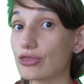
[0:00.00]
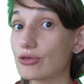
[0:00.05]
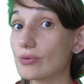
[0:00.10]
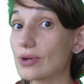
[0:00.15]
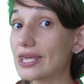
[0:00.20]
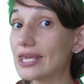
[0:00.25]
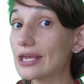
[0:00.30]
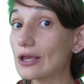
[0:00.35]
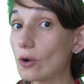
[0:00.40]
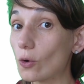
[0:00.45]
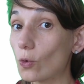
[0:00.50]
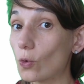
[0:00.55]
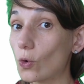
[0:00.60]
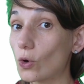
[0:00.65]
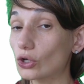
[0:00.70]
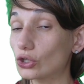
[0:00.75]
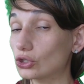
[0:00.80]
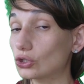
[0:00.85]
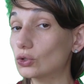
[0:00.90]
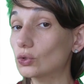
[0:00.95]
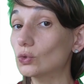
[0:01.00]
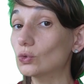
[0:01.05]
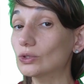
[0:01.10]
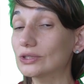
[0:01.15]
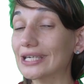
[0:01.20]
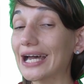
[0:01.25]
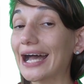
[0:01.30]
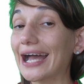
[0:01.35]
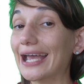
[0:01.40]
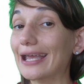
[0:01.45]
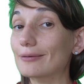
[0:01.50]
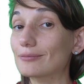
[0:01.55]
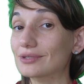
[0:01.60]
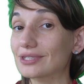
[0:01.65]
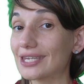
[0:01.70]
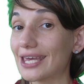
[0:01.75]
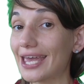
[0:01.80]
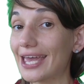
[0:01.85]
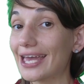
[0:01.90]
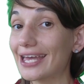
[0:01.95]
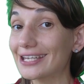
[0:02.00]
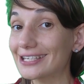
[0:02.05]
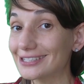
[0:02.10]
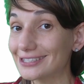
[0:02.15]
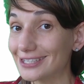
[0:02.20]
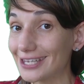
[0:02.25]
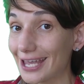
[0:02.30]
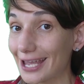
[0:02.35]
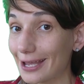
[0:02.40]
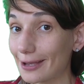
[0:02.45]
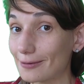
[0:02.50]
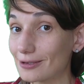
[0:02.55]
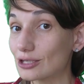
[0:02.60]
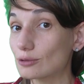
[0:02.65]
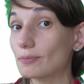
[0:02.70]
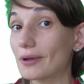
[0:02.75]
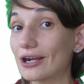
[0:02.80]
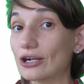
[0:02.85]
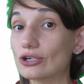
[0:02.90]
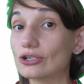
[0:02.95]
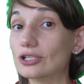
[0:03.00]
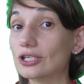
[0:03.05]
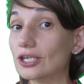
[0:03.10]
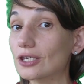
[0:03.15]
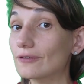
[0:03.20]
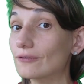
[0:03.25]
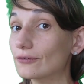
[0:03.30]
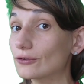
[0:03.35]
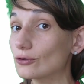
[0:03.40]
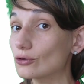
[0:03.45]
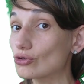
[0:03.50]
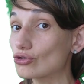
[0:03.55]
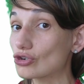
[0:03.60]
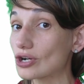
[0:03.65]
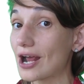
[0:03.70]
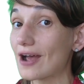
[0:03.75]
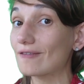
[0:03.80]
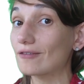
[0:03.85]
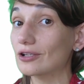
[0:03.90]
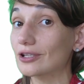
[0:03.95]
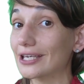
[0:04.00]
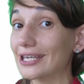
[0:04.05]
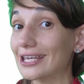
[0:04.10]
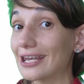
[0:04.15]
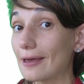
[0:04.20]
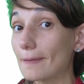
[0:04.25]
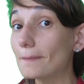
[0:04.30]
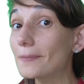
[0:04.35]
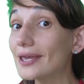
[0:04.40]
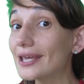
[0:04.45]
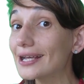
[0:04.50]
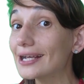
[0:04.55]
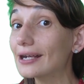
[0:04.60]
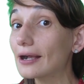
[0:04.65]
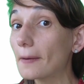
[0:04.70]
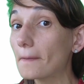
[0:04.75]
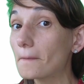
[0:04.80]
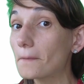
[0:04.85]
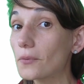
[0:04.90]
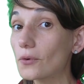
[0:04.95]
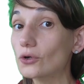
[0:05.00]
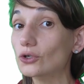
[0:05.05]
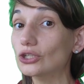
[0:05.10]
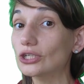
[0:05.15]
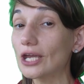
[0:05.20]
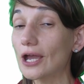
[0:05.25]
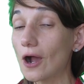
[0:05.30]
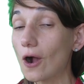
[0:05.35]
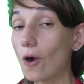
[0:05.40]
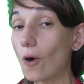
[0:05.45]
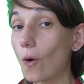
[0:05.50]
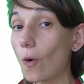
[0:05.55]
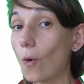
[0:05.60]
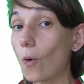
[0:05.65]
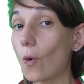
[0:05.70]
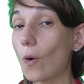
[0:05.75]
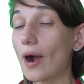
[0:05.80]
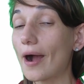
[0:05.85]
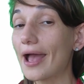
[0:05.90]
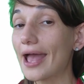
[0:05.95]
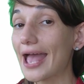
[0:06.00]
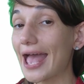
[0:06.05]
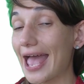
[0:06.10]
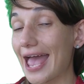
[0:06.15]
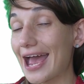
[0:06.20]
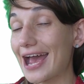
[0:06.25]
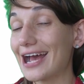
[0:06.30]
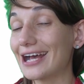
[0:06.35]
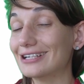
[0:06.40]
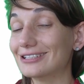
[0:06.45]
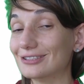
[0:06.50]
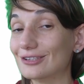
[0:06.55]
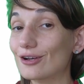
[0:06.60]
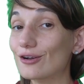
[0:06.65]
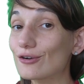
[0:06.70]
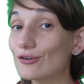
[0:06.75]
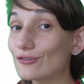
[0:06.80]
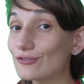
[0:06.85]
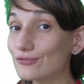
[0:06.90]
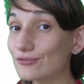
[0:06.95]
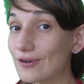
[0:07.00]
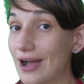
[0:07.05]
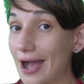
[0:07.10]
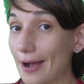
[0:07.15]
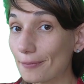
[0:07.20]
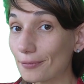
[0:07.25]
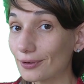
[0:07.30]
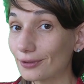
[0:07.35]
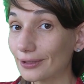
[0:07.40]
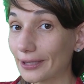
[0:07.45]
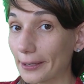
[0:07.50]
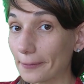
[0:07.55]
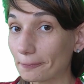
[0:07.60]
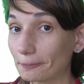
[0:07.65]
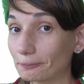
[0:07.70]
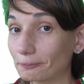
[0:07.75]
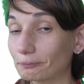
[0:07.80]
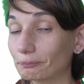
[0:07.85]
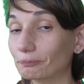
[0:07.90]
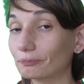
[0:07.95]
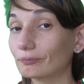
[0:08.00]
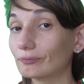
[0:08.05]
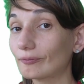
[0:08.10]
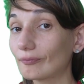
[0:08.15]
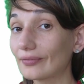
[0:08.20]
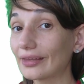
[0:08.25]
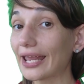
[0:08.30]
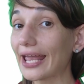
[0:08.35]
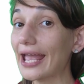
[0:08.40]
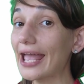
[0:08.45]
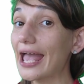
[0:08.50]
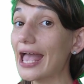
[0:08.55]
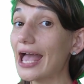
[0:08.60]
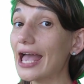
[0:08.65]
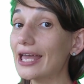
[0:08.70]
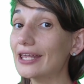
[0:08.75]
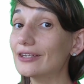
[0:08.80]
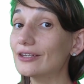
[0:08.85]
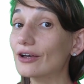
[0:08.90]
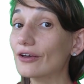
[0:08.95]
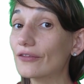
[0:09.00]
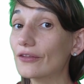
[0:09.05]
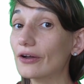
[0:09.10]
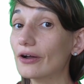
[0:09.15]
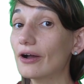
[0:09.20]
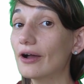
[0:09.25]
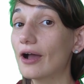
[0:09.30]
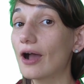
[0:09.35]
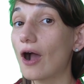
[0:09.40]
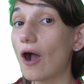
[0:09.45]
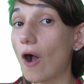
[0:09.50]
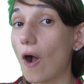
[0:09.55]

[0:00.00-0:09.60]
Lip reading: 3 or 2 times a day, especially if you travel in a big company or as a family. Another